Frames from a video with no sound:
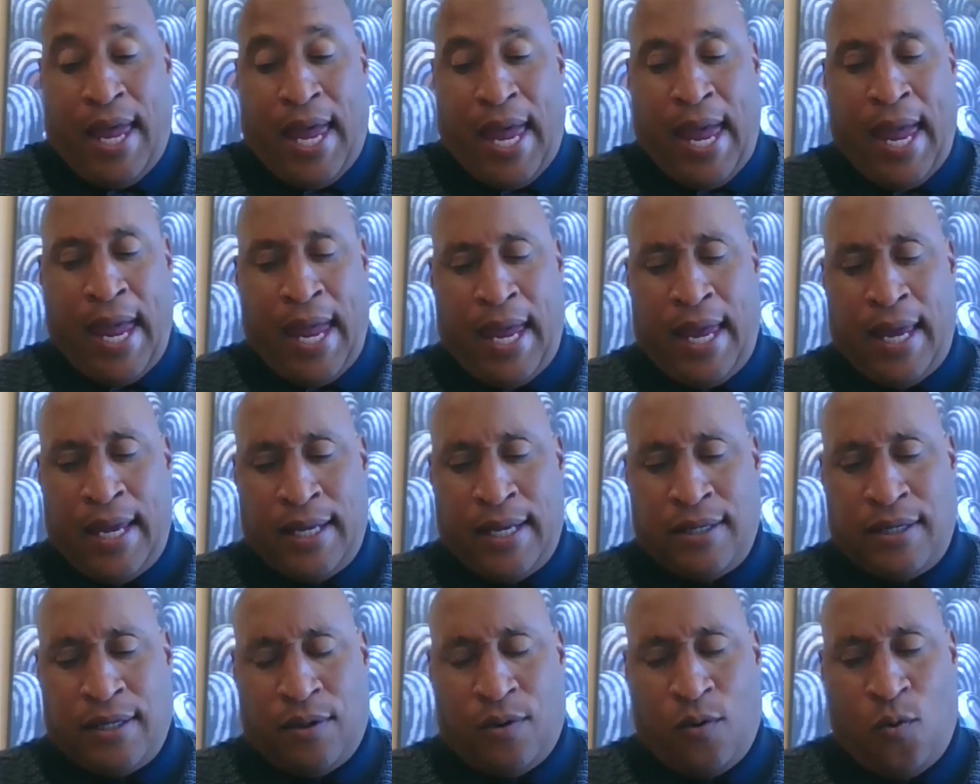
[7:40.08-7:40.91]

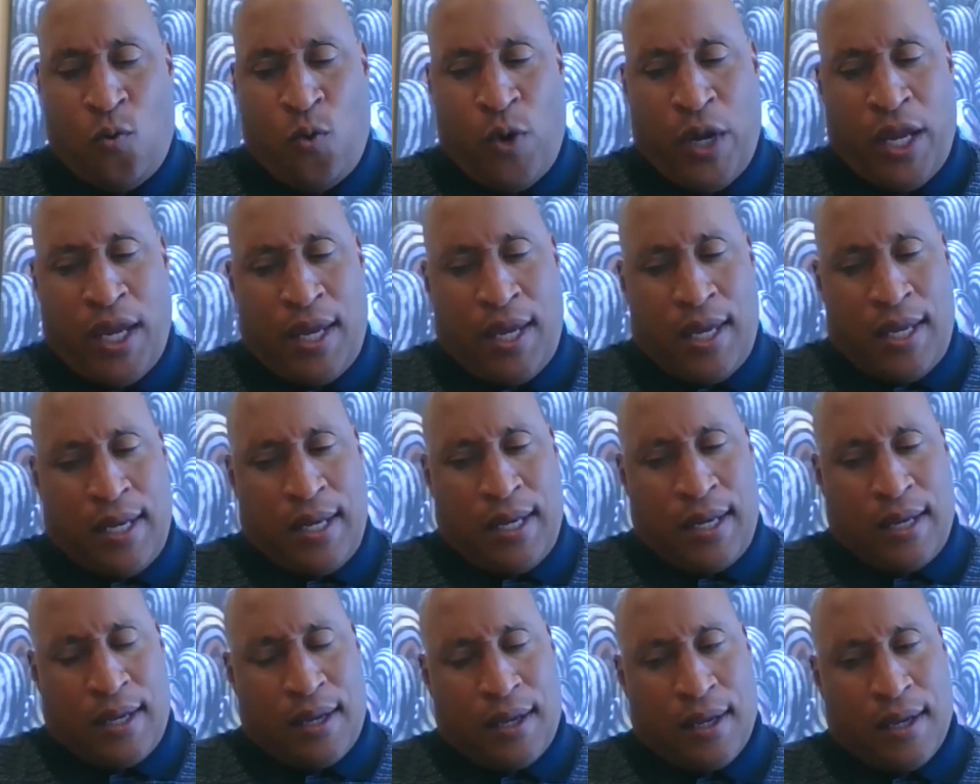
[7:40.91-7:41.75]
And
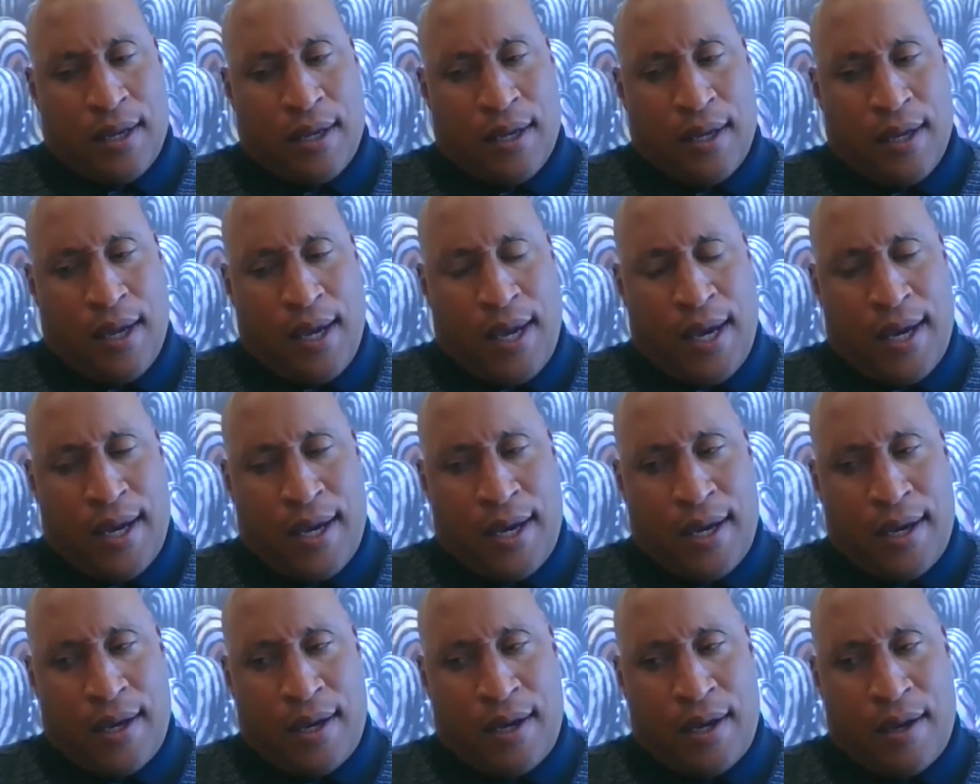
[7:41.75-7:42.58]
when
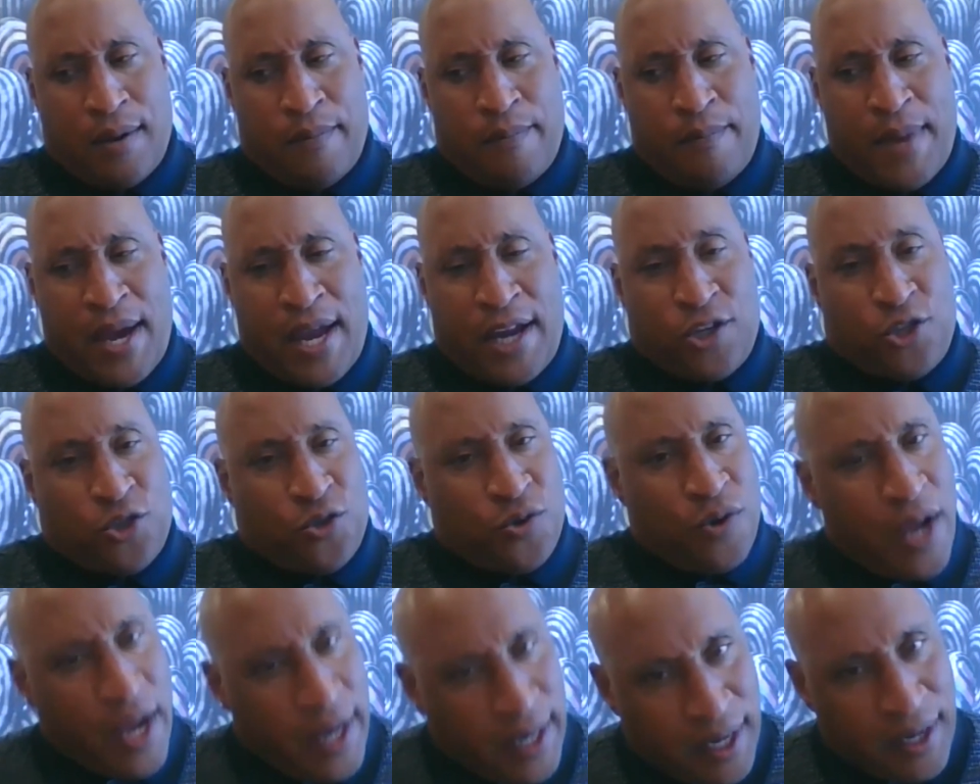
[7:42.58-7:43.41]
my
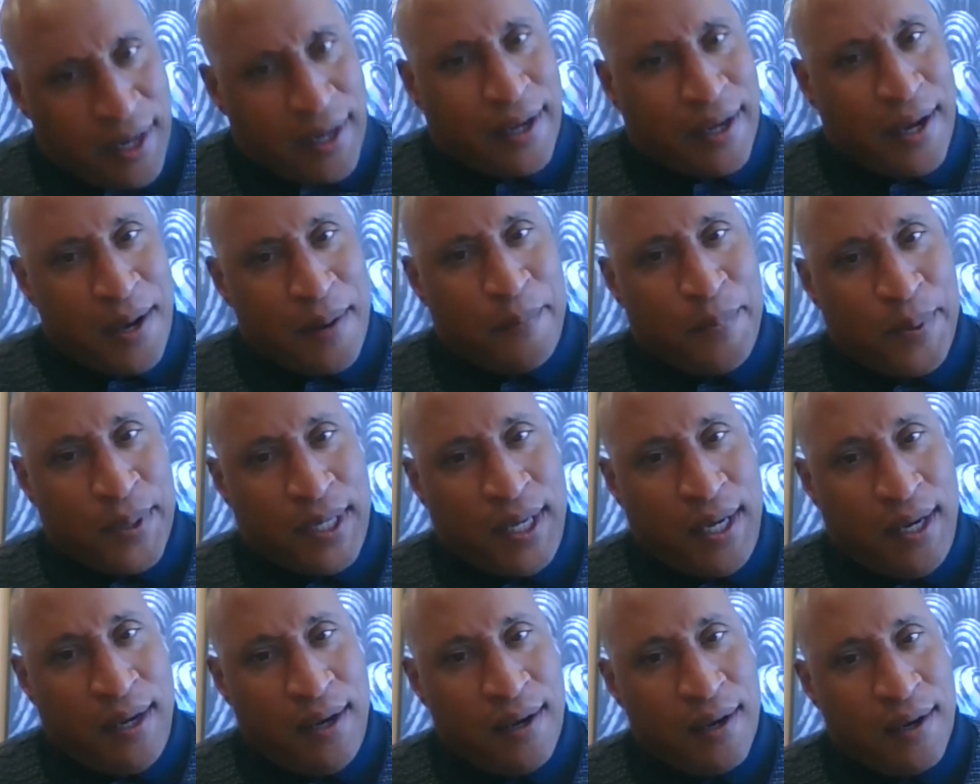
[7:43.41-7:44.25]
trucking
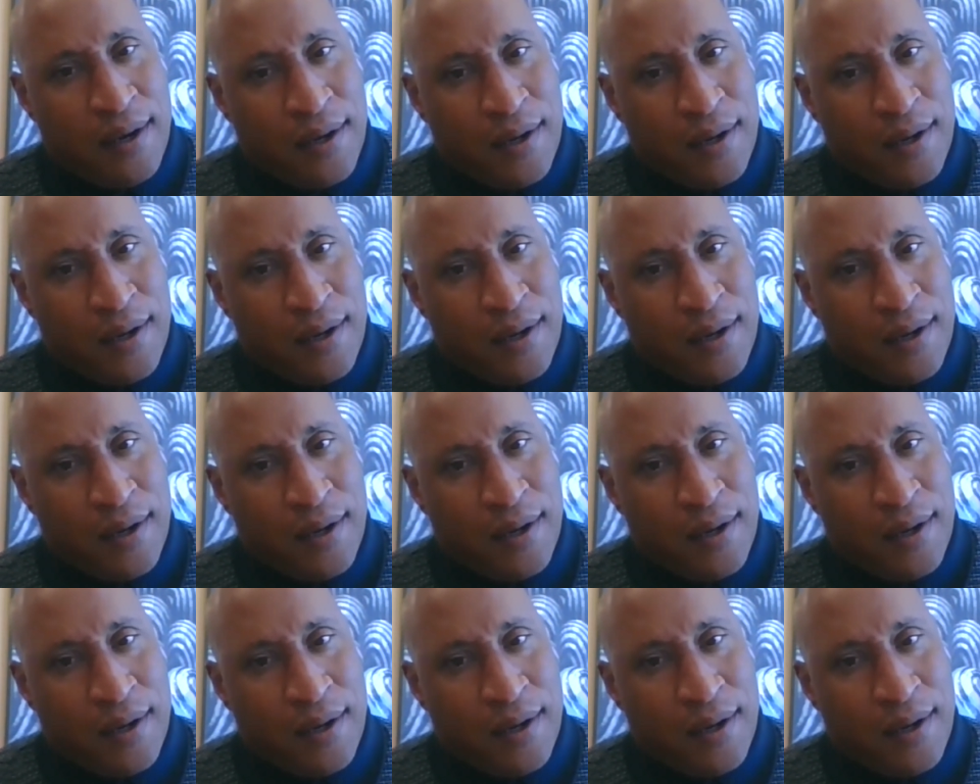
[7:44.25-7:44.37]
company